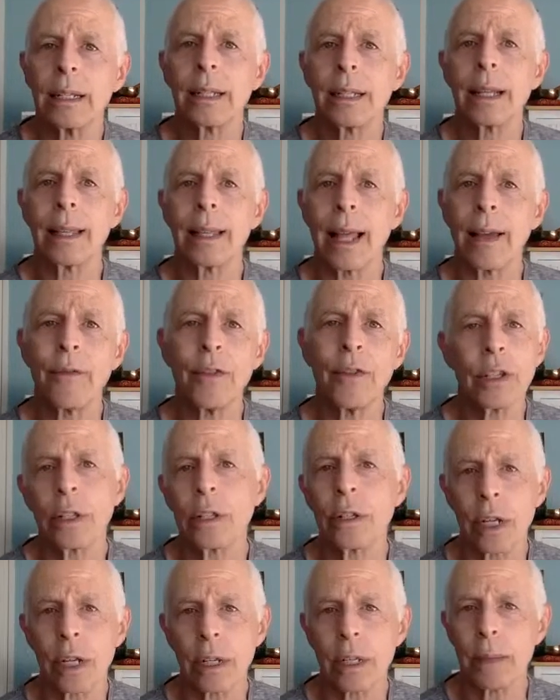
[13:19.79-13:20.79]
that life
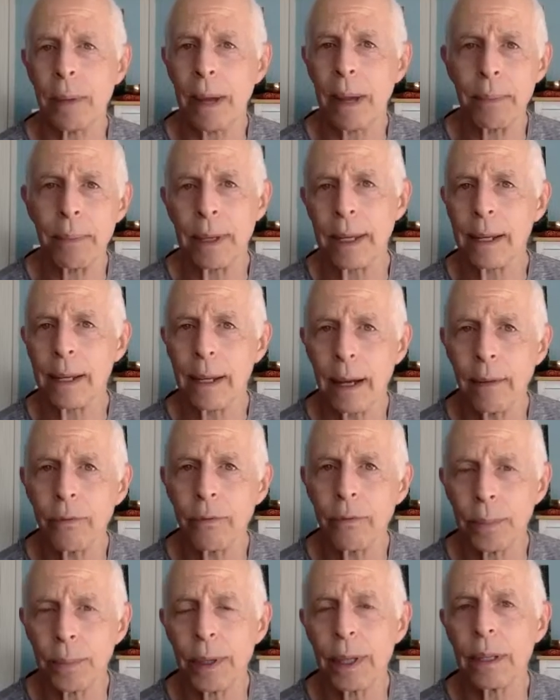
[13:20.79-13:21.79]
isn't just about being
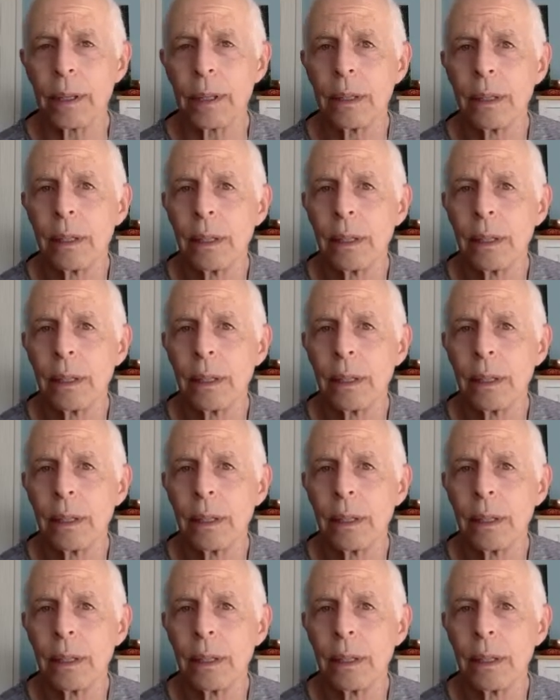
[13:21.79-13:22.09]
comfortable,